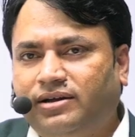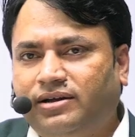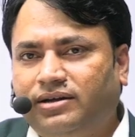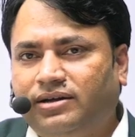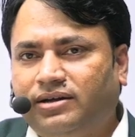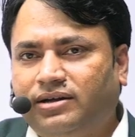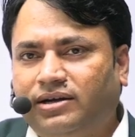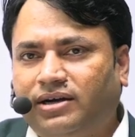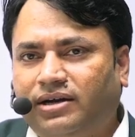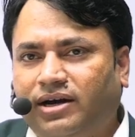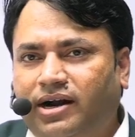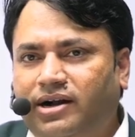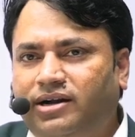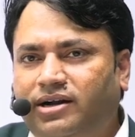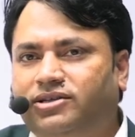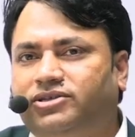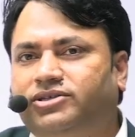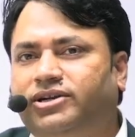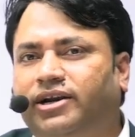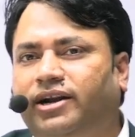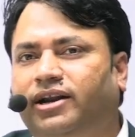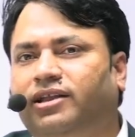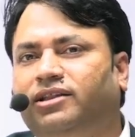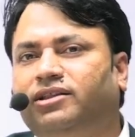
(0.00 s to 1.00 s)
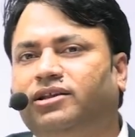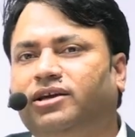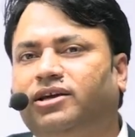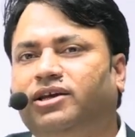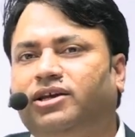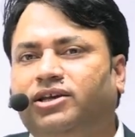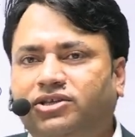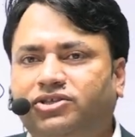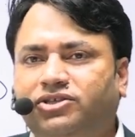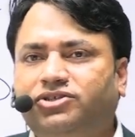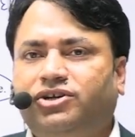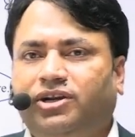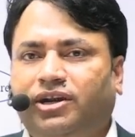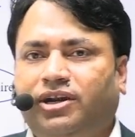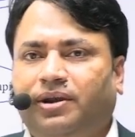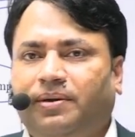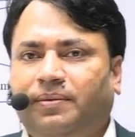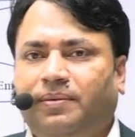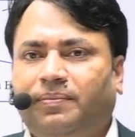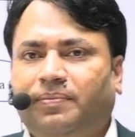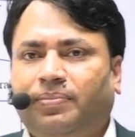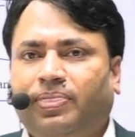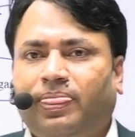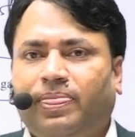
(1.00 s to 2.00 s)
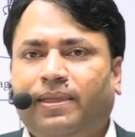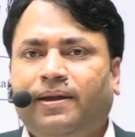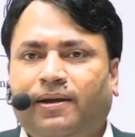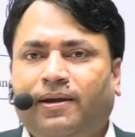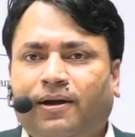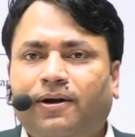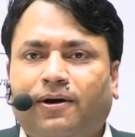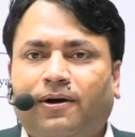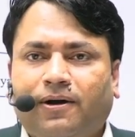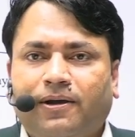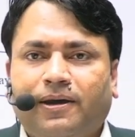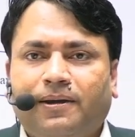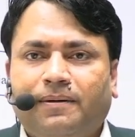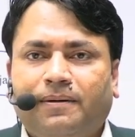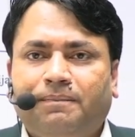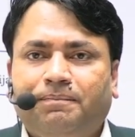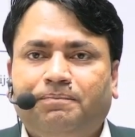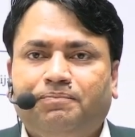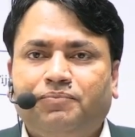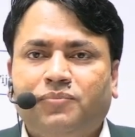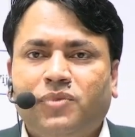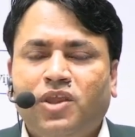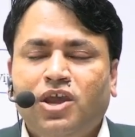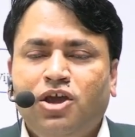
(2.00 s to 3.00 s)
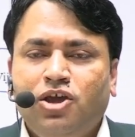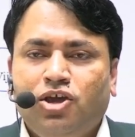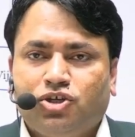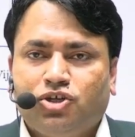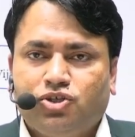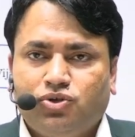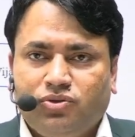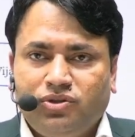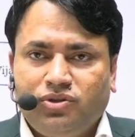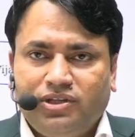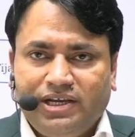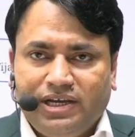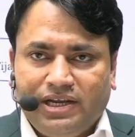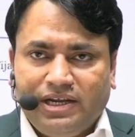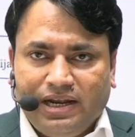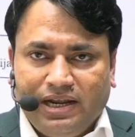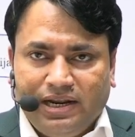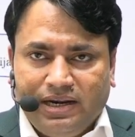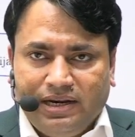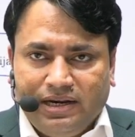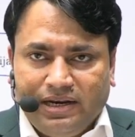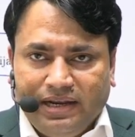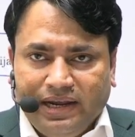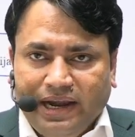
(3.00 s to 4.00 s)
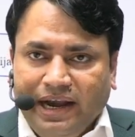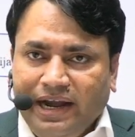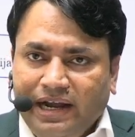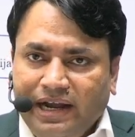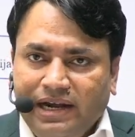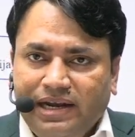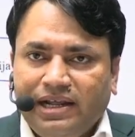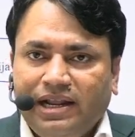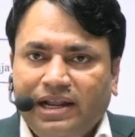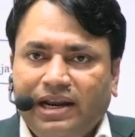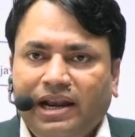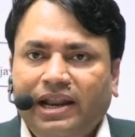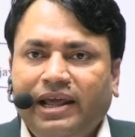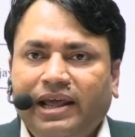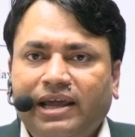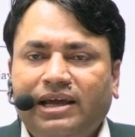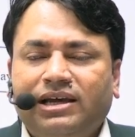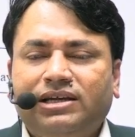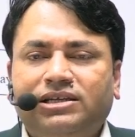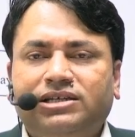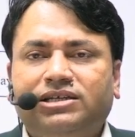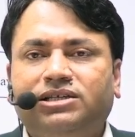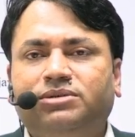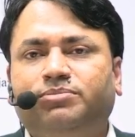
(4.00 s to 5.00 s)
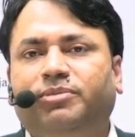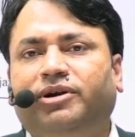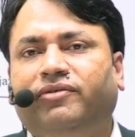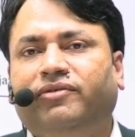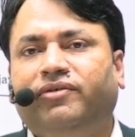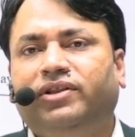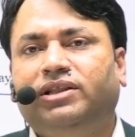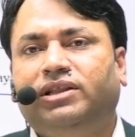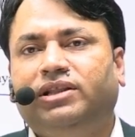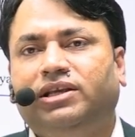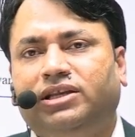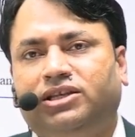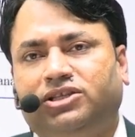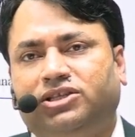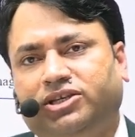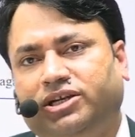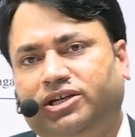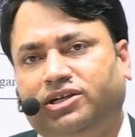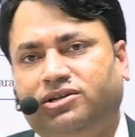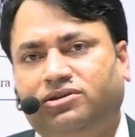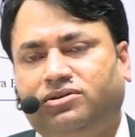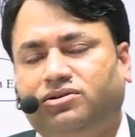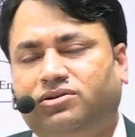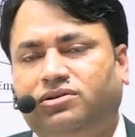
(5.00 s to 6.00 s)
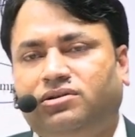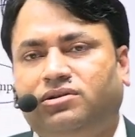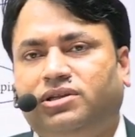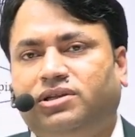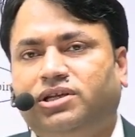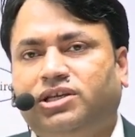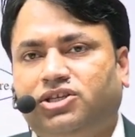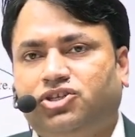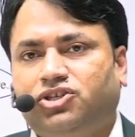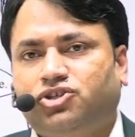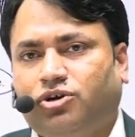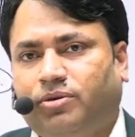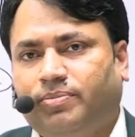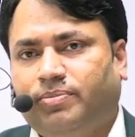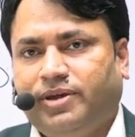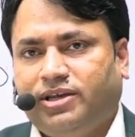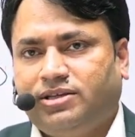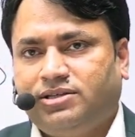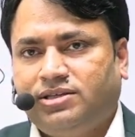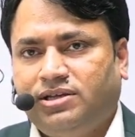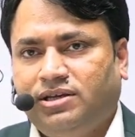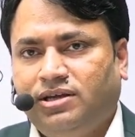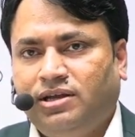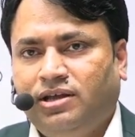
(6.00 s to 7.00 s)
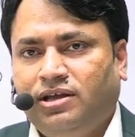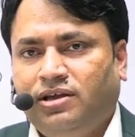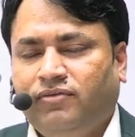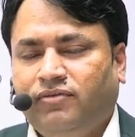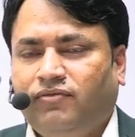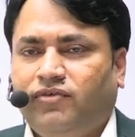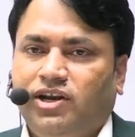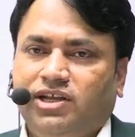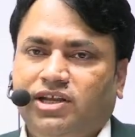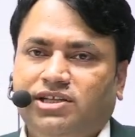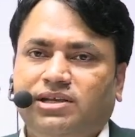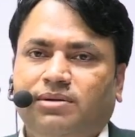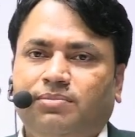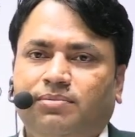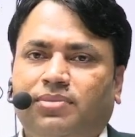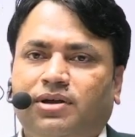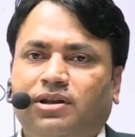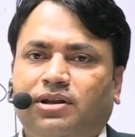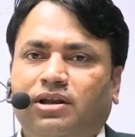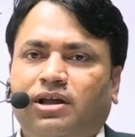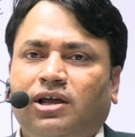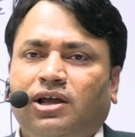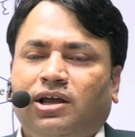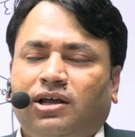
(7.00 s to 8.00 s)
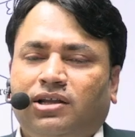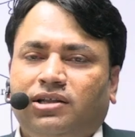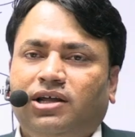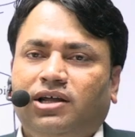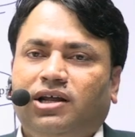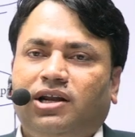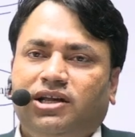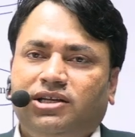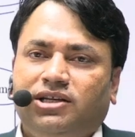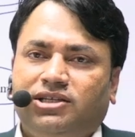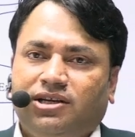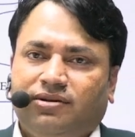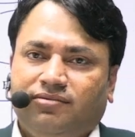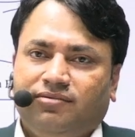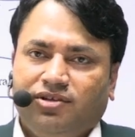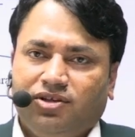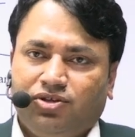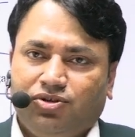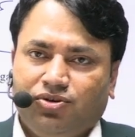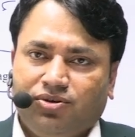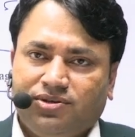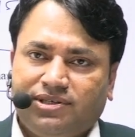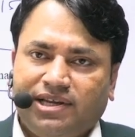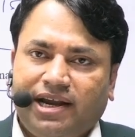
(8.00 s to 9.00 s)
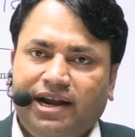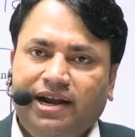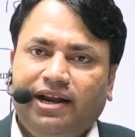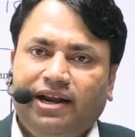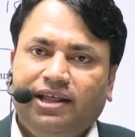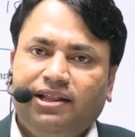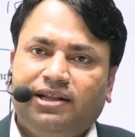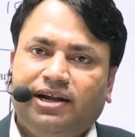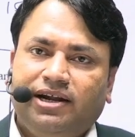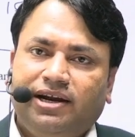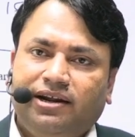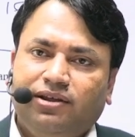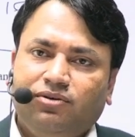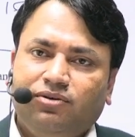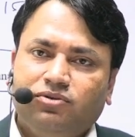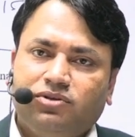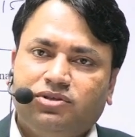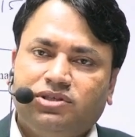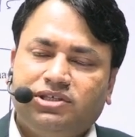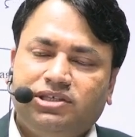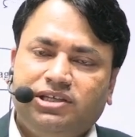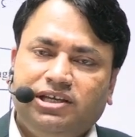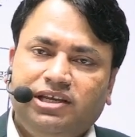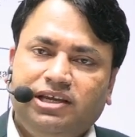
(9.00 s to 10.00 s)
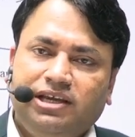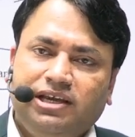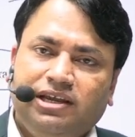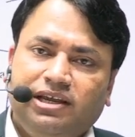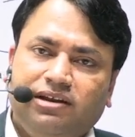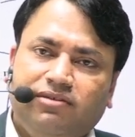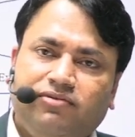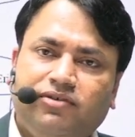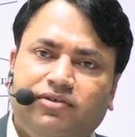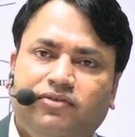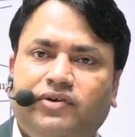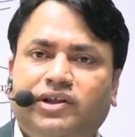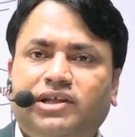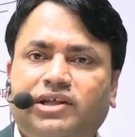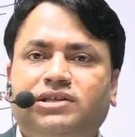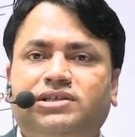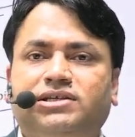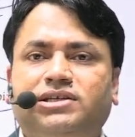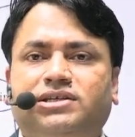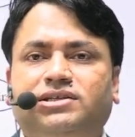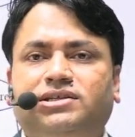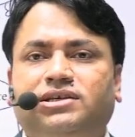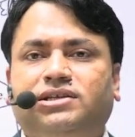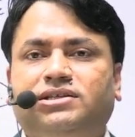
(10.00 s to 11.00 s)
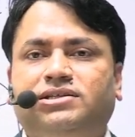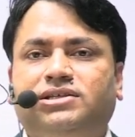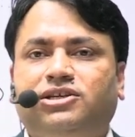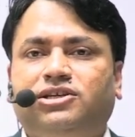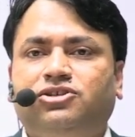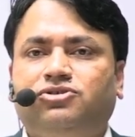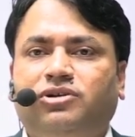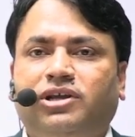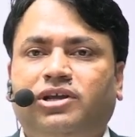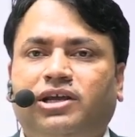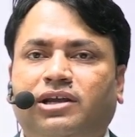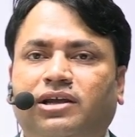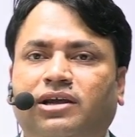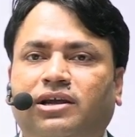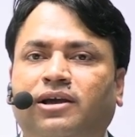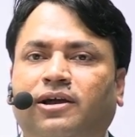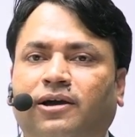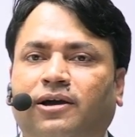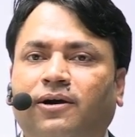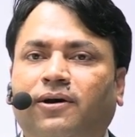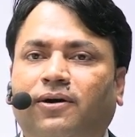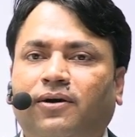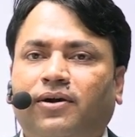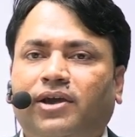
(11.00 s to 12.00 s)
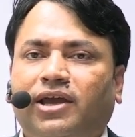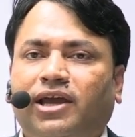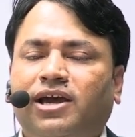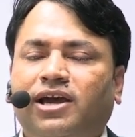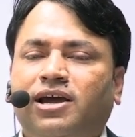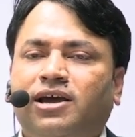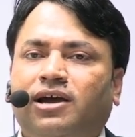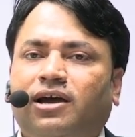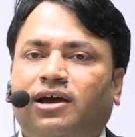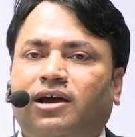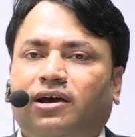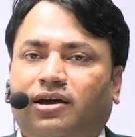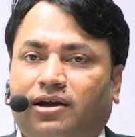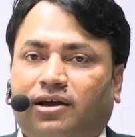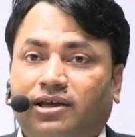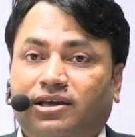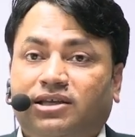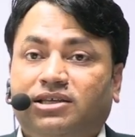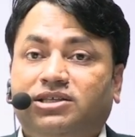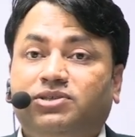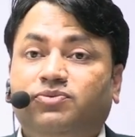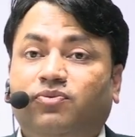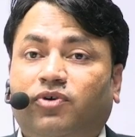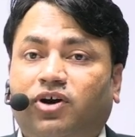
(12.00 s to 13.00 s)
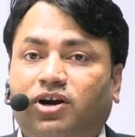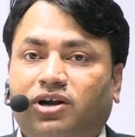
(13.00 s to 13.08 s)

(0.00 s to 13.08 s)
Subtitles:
understanding the history, okay, so there are interlinkages between these topics. For example, the nature of the society that you see in 15th 16th century, okay, is what